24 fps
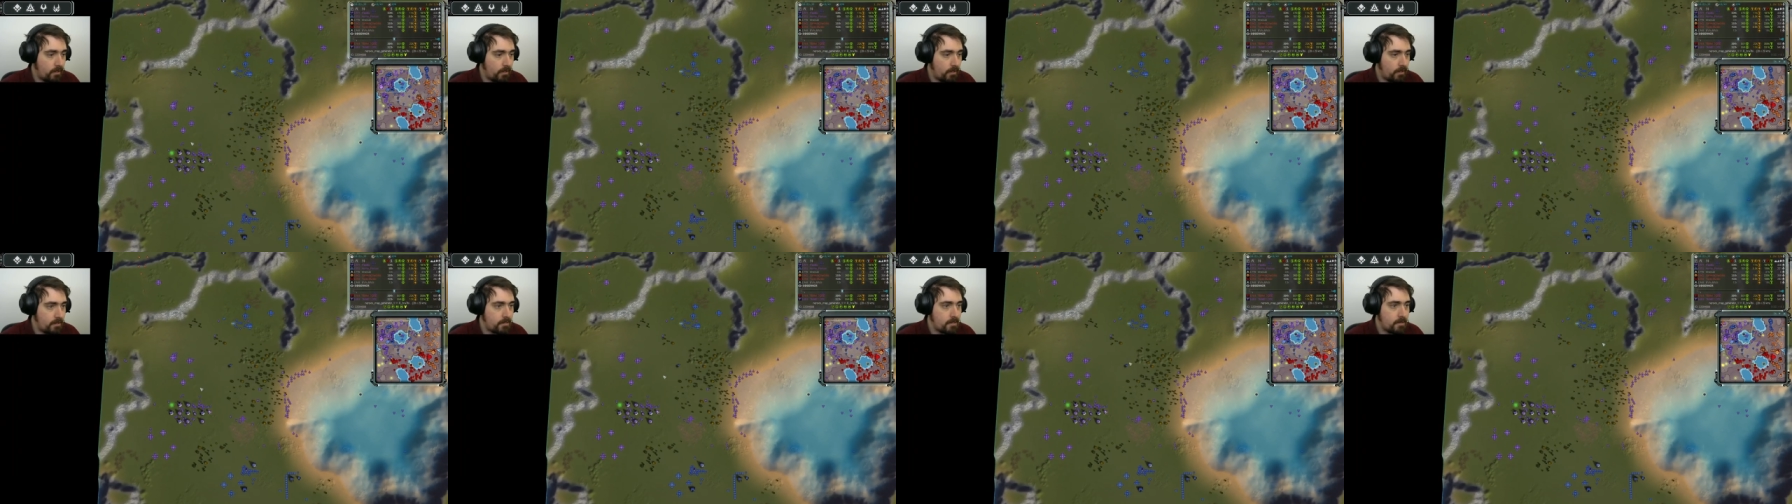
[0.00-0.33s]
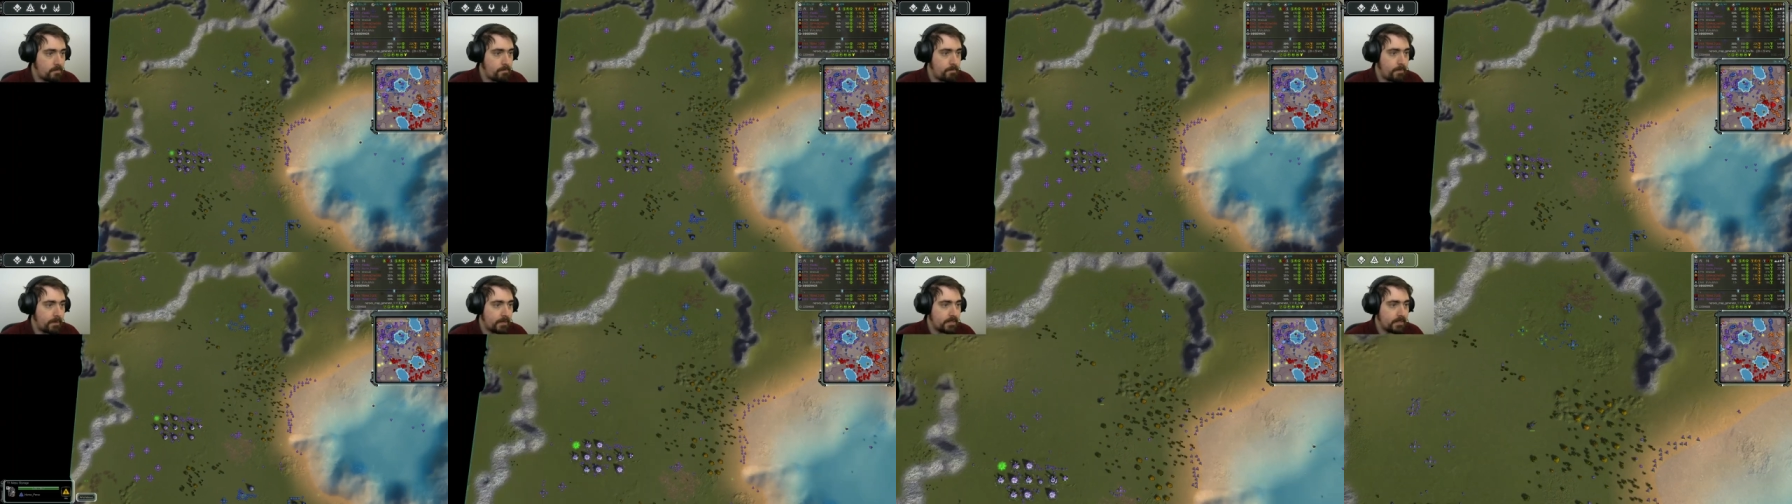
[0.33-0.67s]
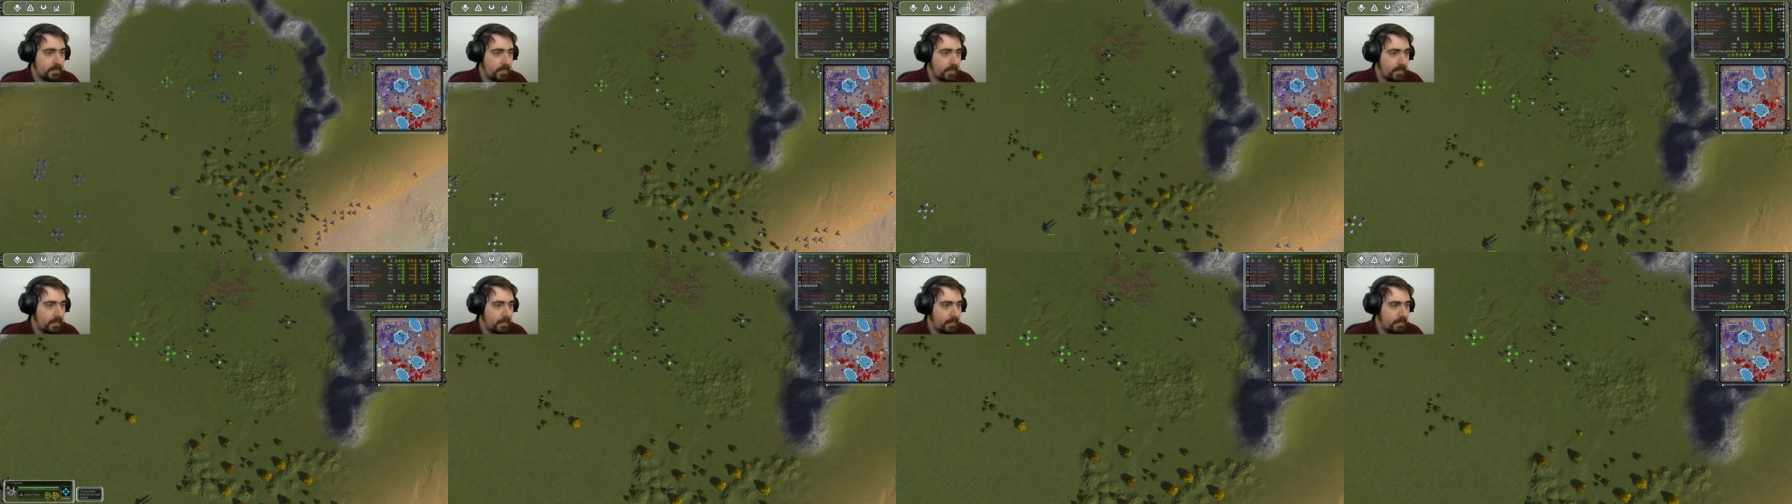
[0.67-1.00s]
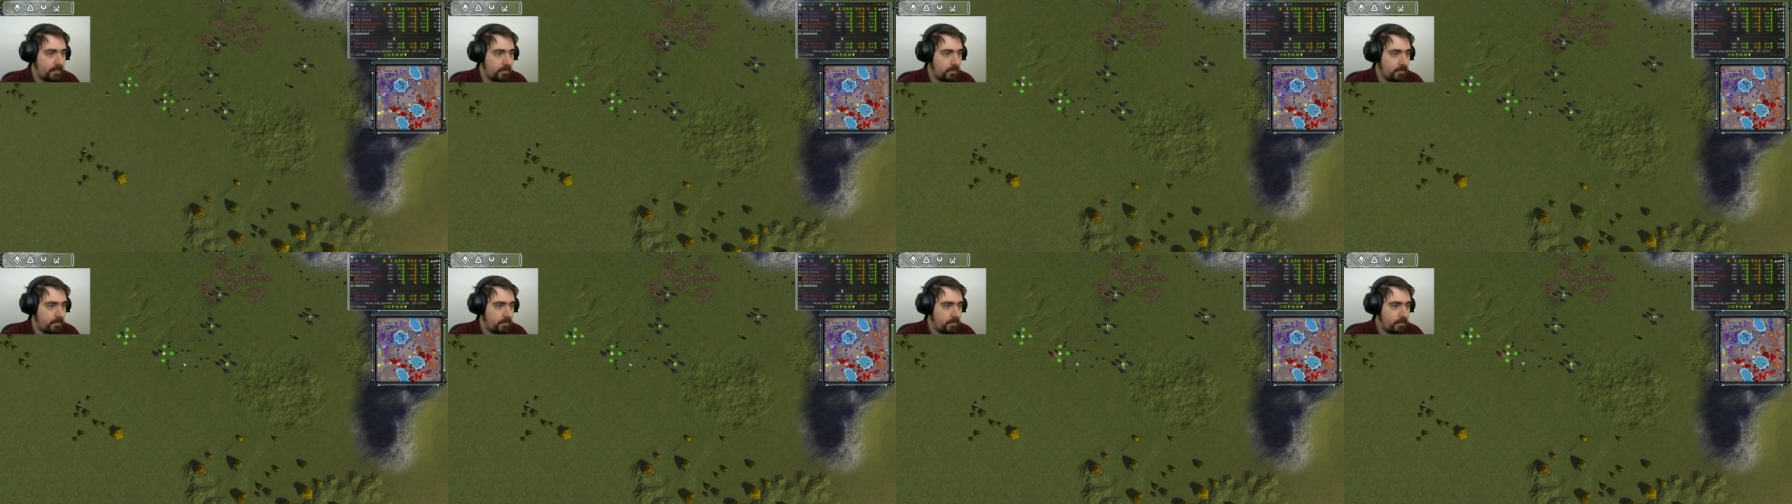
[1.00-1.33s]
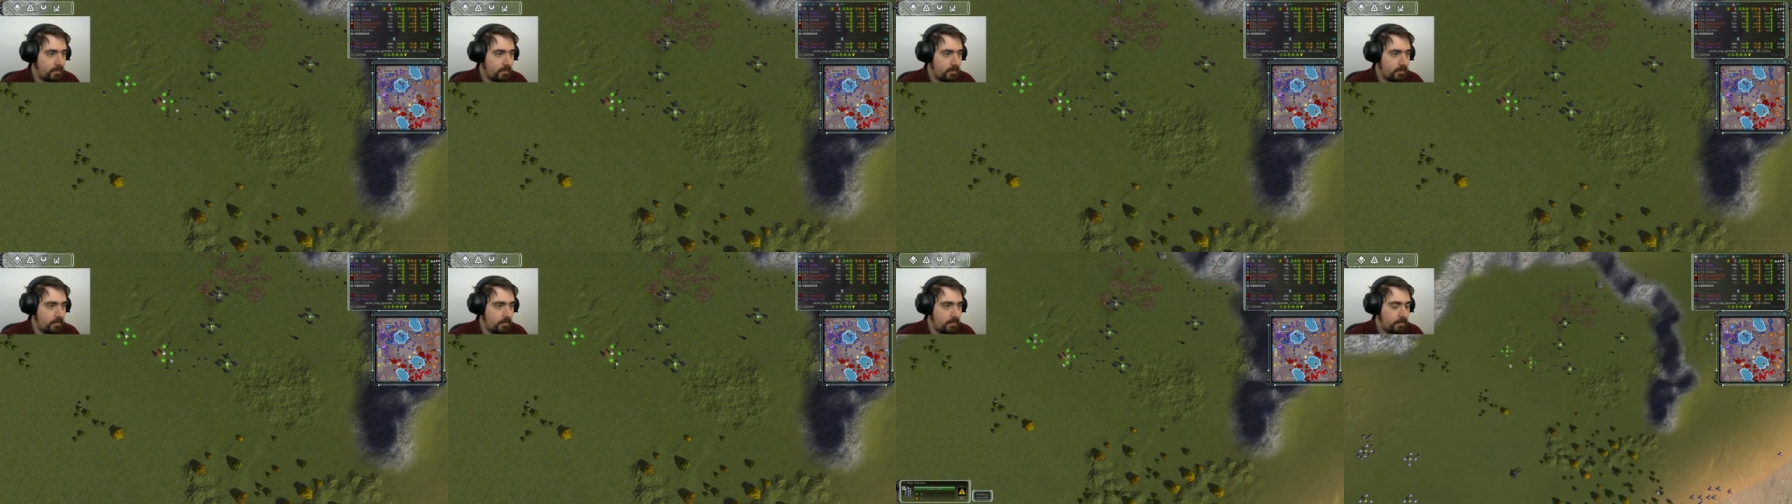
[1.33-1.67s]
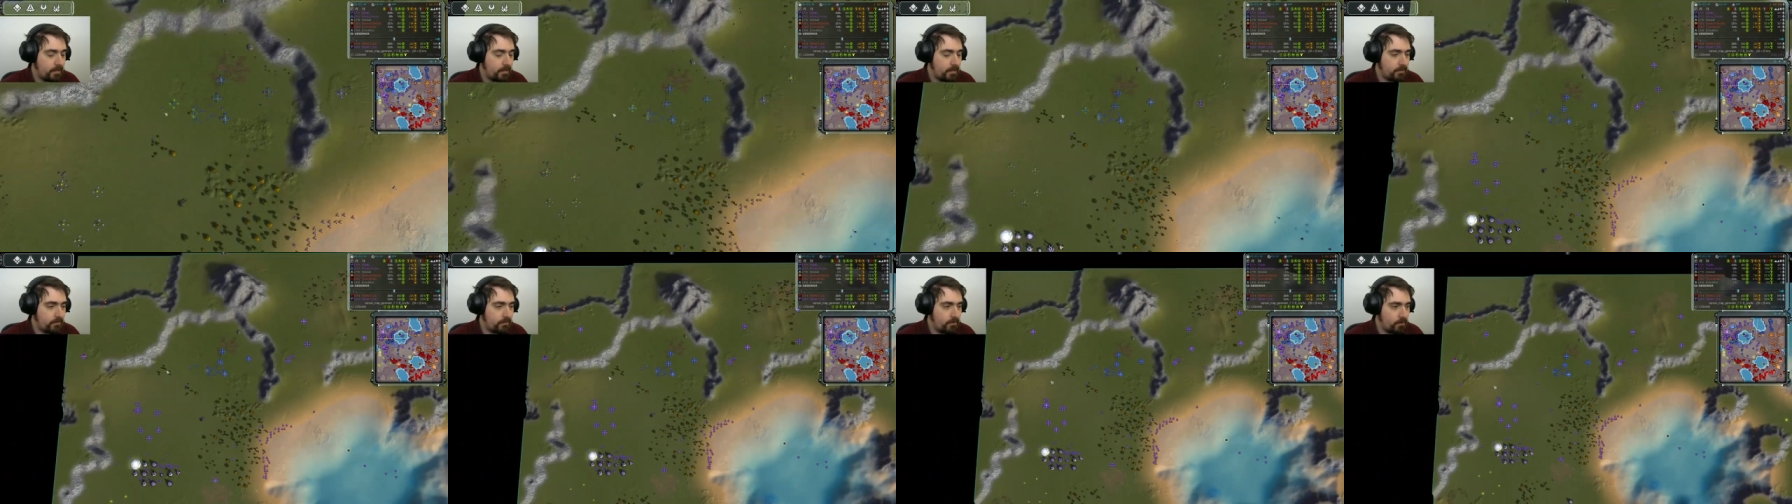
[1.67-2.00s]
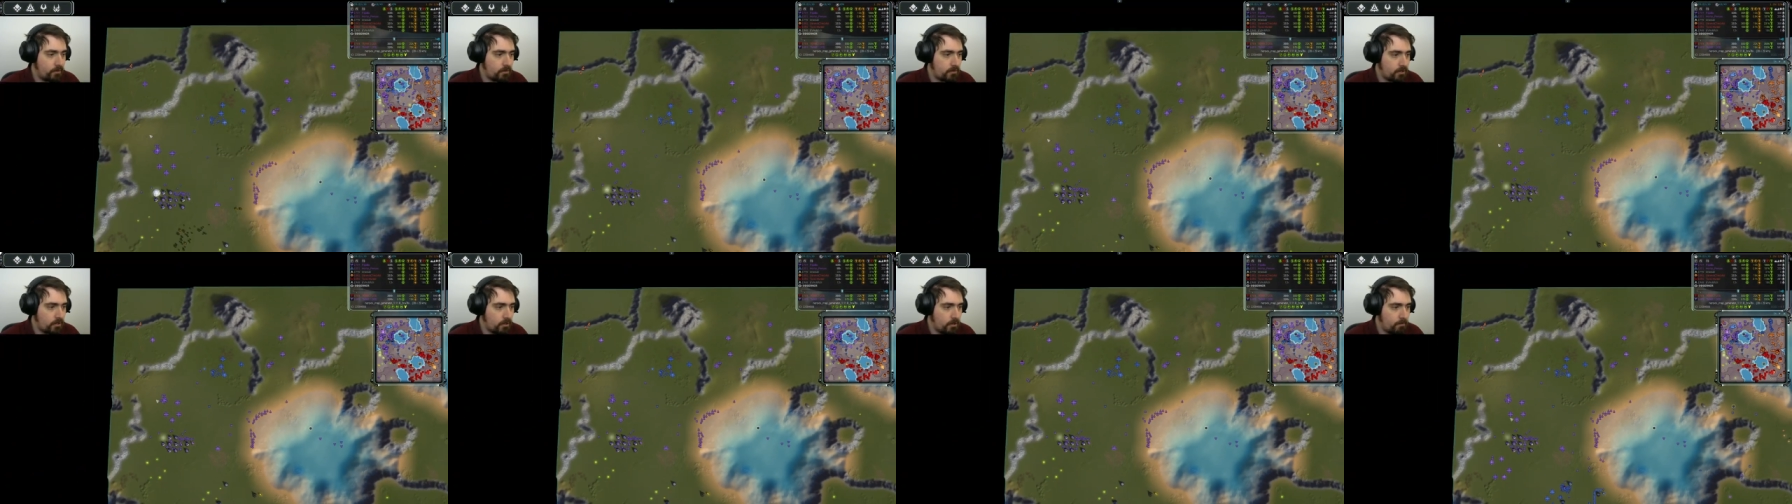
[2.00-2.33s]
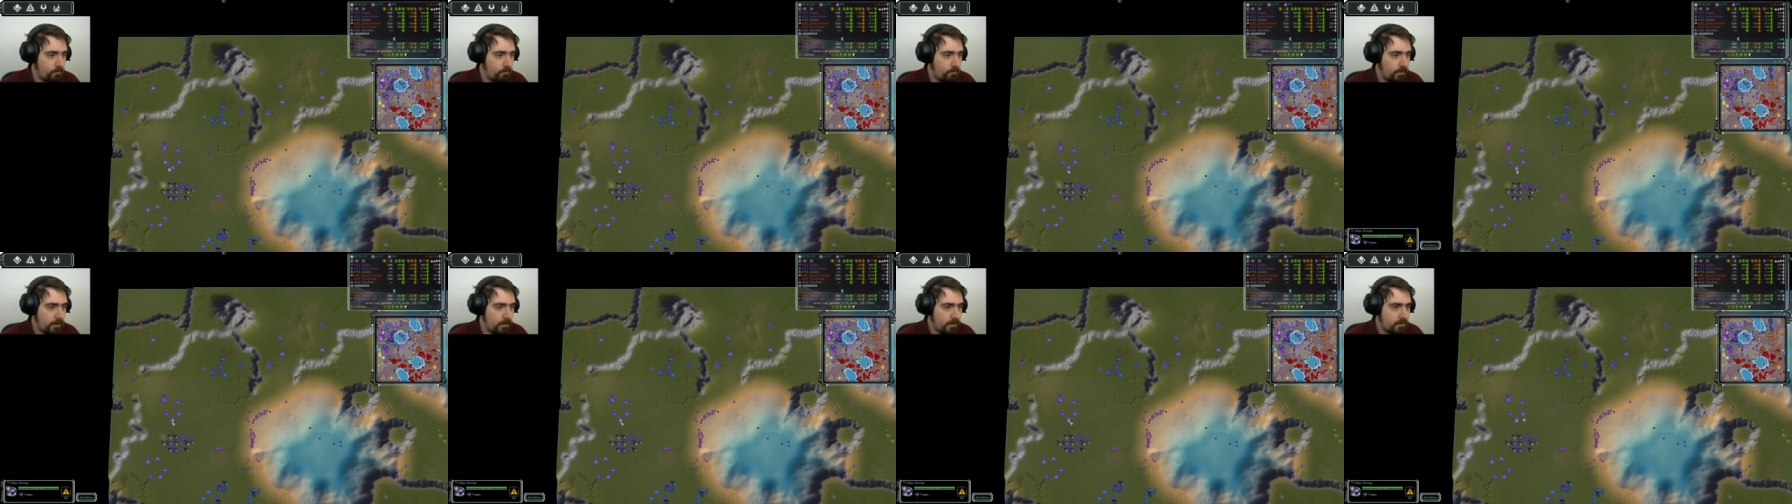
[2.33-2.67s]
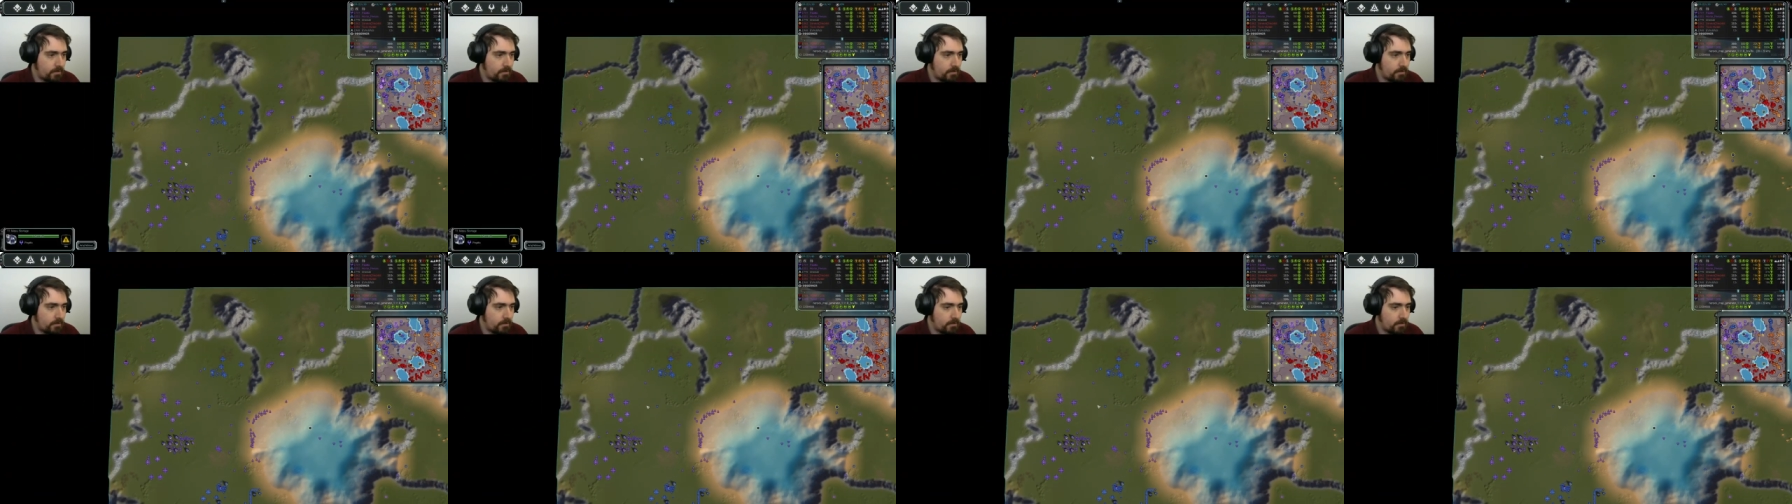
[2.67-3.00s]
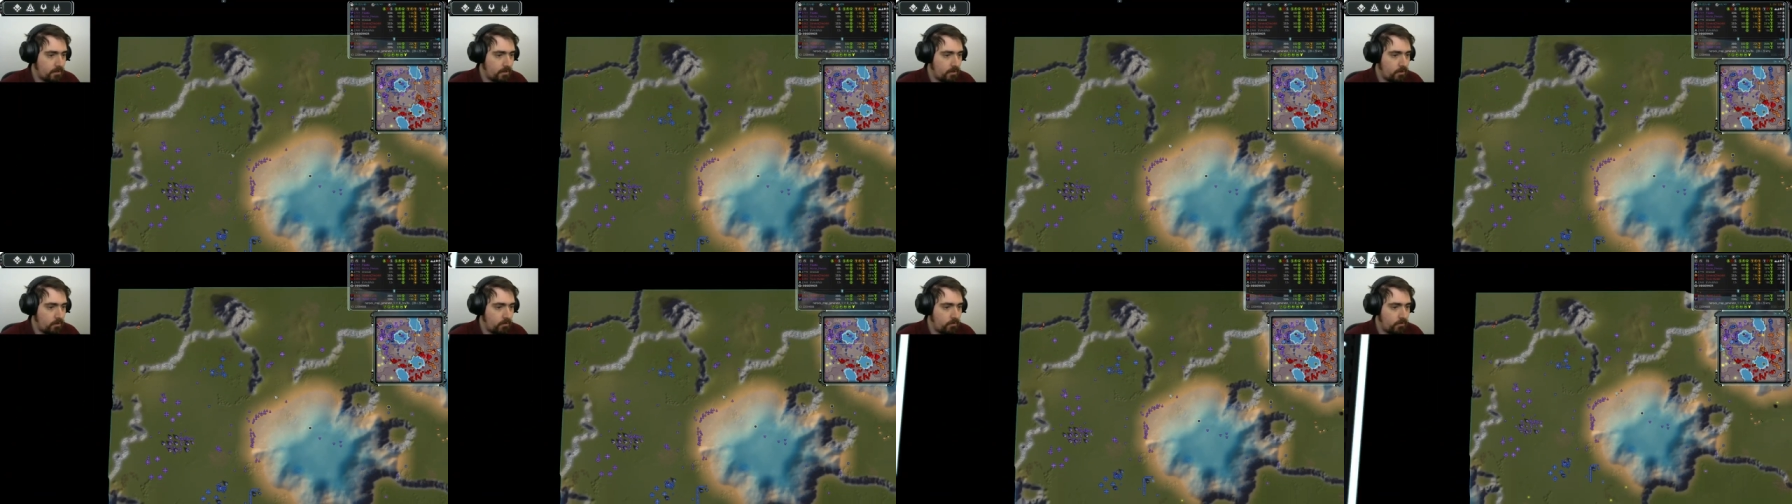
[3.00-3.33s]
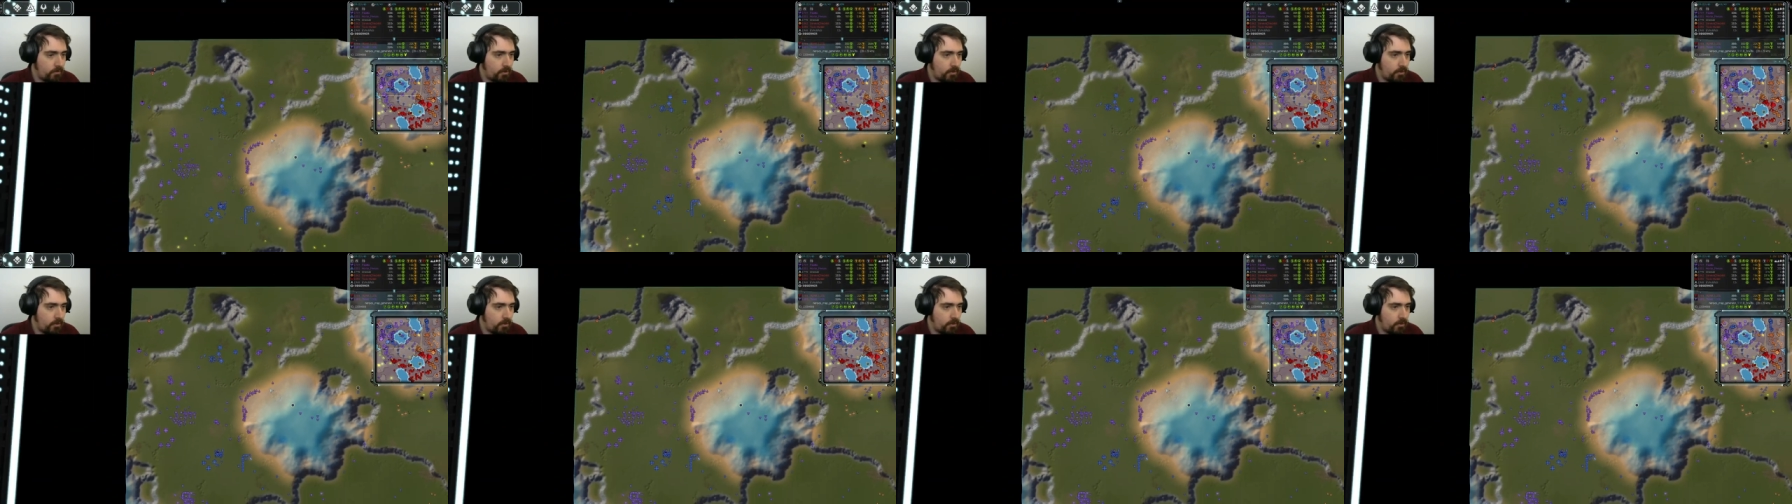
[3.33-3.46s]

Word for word: is he building any he's focusing on mexes over